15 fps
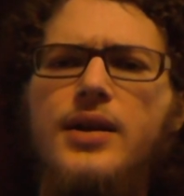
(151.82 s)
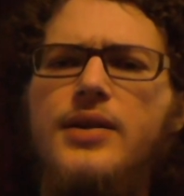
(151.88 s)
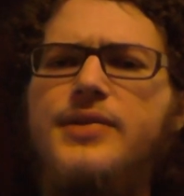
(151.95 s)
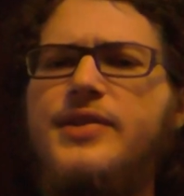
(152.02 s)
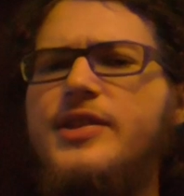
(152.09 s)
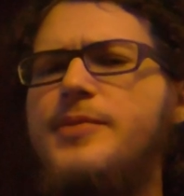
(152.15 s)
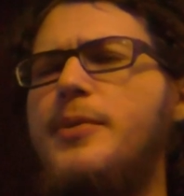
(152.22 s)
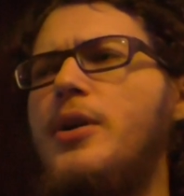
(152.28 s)

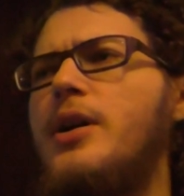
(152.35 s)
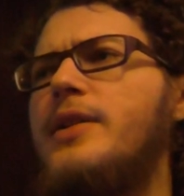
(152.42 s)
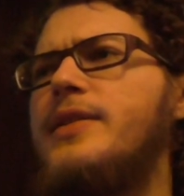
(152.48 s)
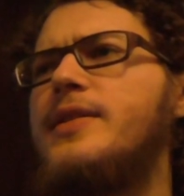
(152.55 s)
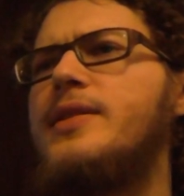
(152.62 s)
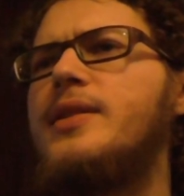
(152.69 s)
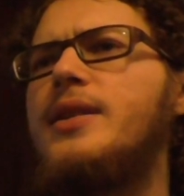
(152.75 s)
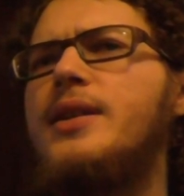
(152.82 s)
is the
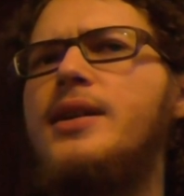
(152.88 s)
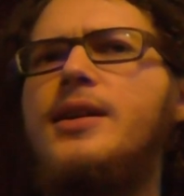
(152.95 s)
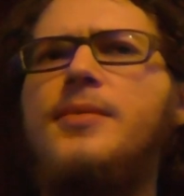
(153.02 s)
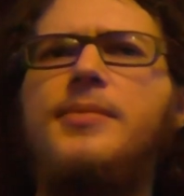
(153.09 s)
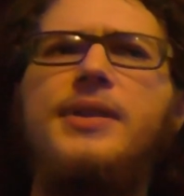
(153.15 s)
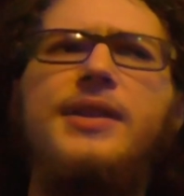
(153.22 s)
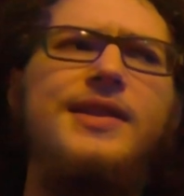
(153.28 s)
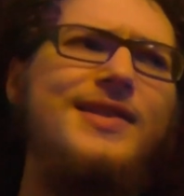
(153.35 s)
spawns,
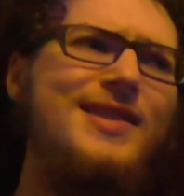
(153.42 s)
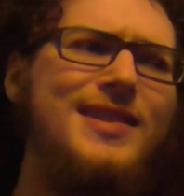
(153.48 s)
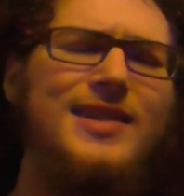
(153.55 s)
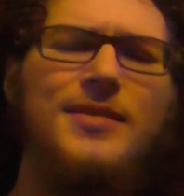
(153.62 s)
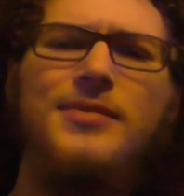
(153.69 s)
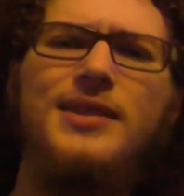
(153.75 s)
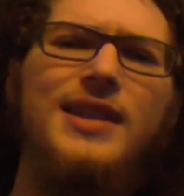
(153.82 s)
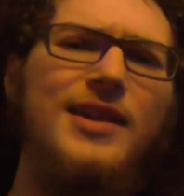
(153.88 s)
and this is
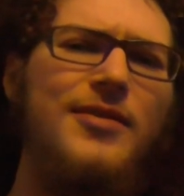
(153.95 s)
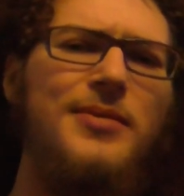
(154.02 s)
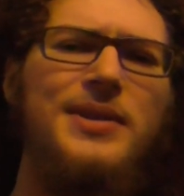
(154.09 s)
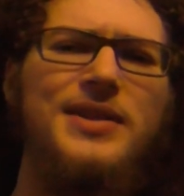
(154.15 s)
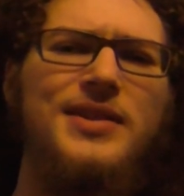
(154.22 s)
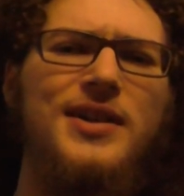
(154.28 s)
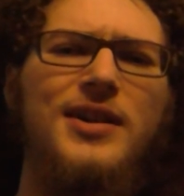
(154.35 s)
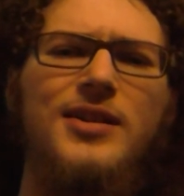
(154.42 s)
something that
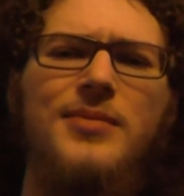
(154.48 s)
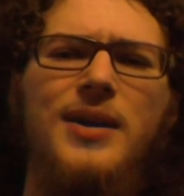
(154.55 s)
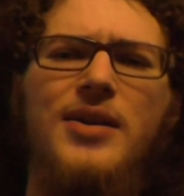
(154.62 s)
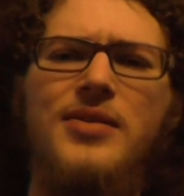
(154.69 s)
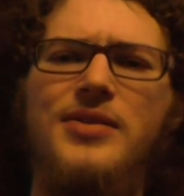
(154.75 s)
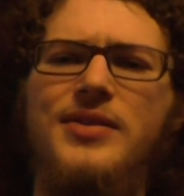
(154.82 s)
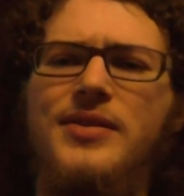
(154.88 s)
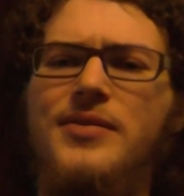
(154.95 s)
everybody's talked
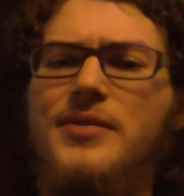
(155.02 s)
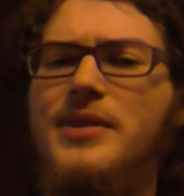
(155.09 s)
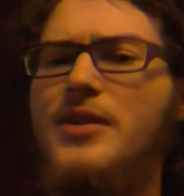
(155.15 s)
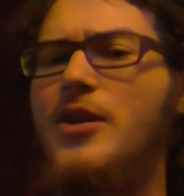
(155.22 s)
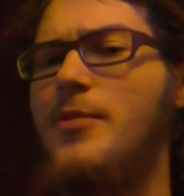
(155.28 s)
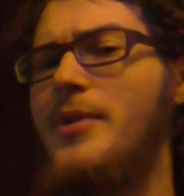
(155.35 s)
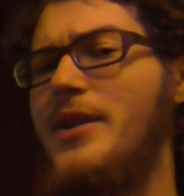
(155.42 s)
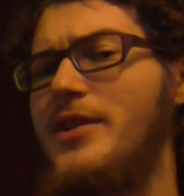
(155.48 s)
about, so I don't want to
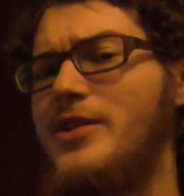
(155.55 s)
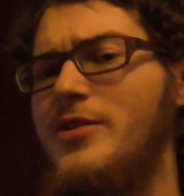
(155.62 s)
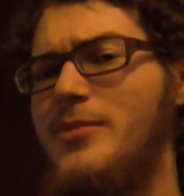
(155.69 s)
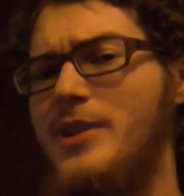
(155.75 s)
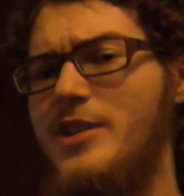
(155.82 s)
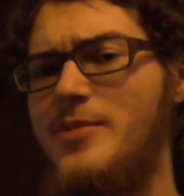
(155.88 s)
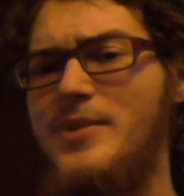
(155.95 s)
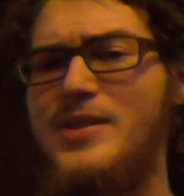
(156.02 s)
harp on it too
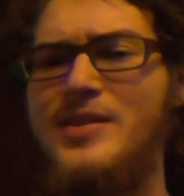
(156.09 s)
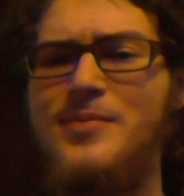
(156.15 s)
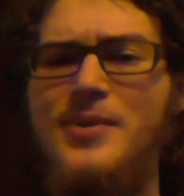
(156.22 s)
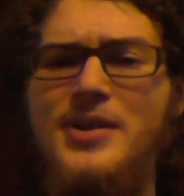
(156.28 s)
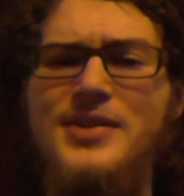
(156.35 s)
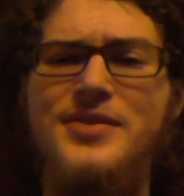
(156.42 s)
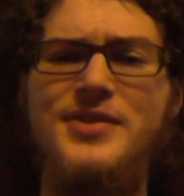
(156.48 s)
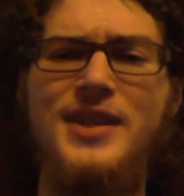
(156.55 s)
much, but the
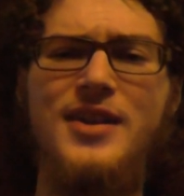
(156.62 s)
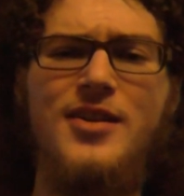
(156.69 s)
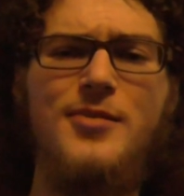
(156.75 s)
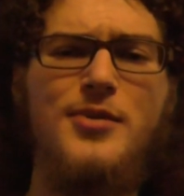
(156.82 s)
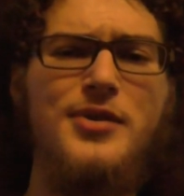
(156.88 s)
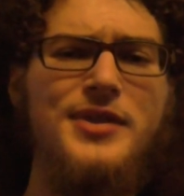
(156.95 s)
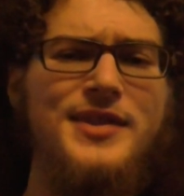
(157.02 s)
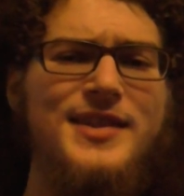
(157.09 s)
spawns are
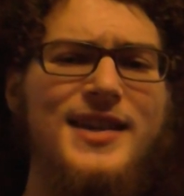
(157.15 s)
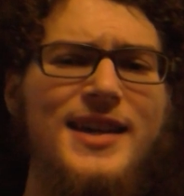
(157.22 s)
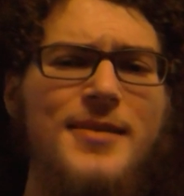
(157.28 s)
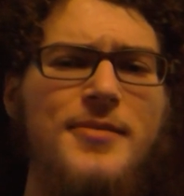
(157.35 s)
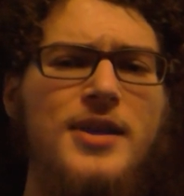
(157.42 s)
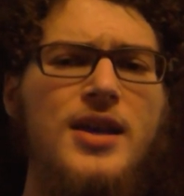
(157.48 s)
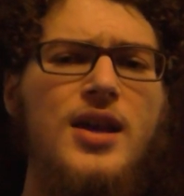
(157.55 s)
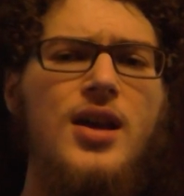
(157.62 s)
terrible in this game.